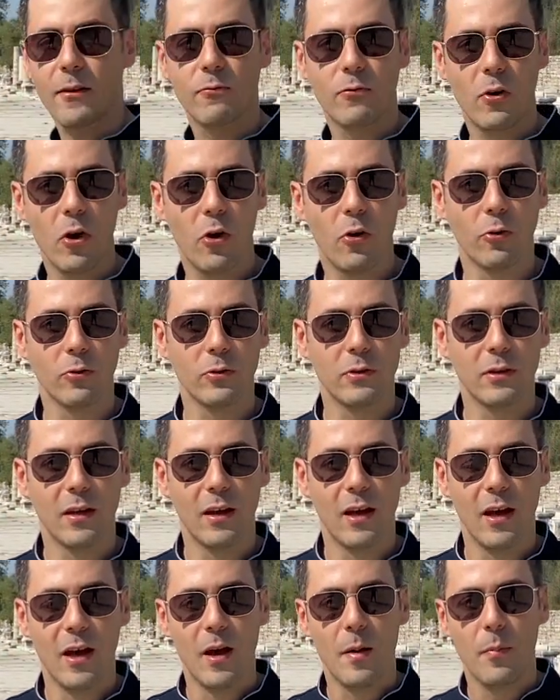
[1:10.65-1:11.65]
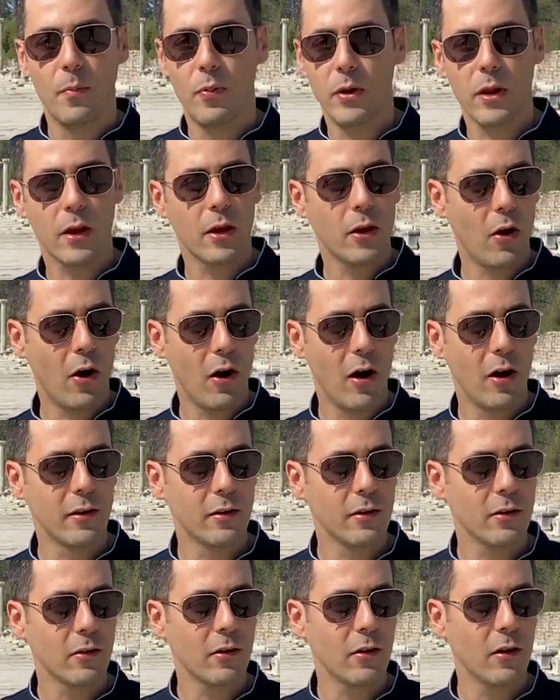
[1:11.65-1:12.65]
road, putting it
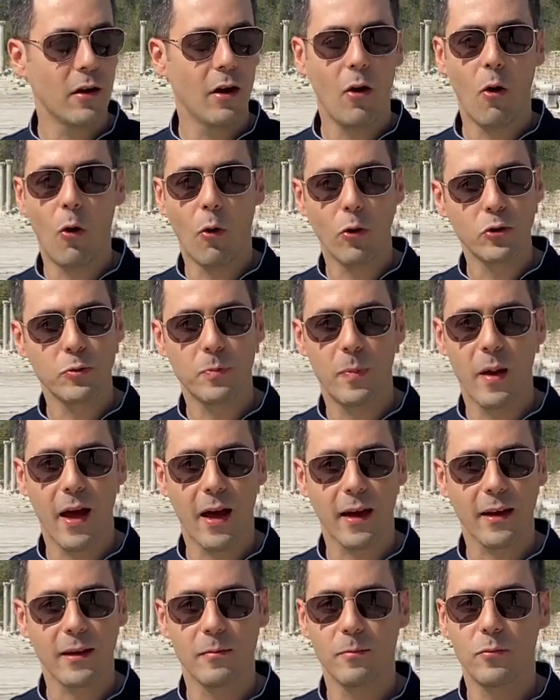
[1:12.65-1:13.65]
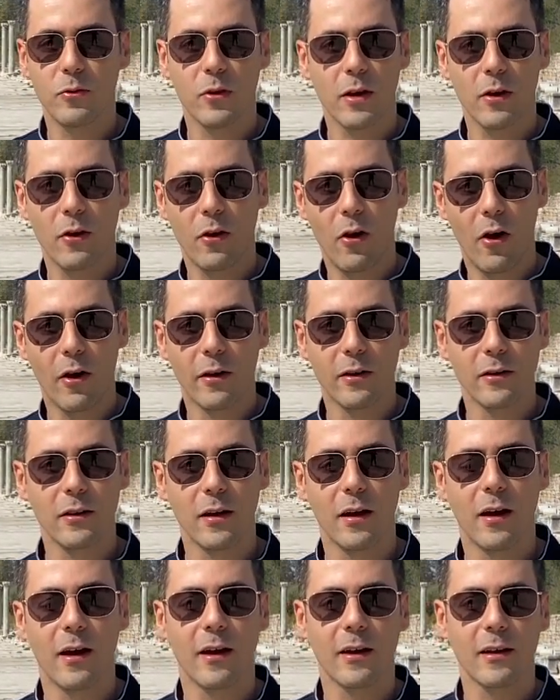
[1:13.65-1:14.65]
on horseback and putting it on
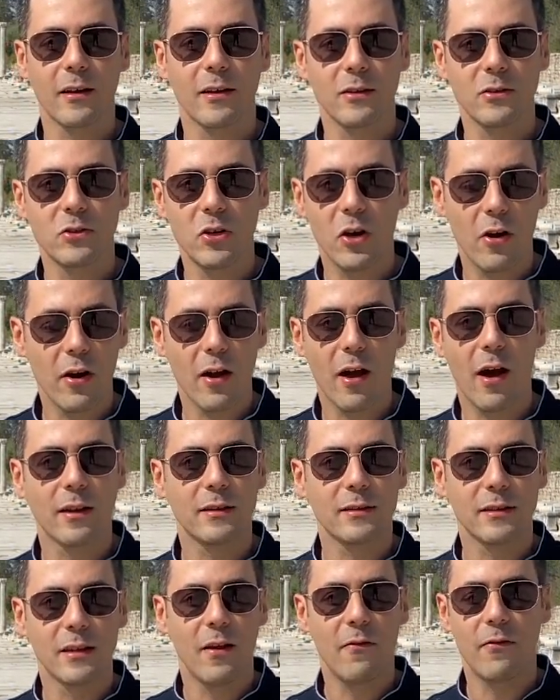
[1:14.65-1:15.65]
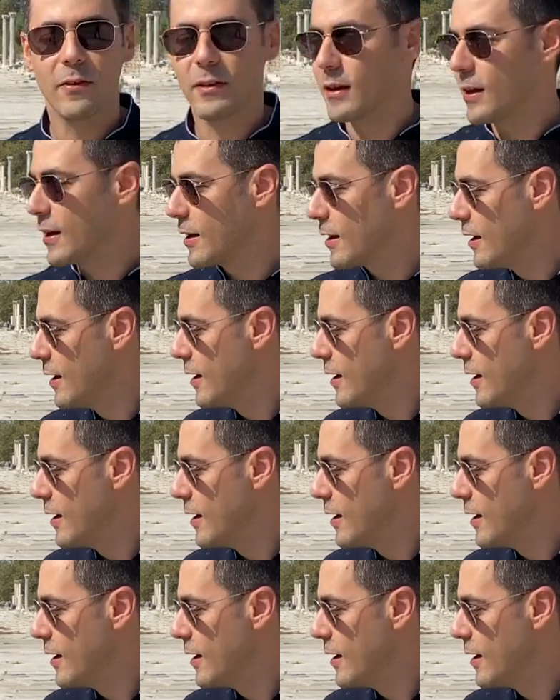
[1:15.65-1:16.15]
chariots and everything,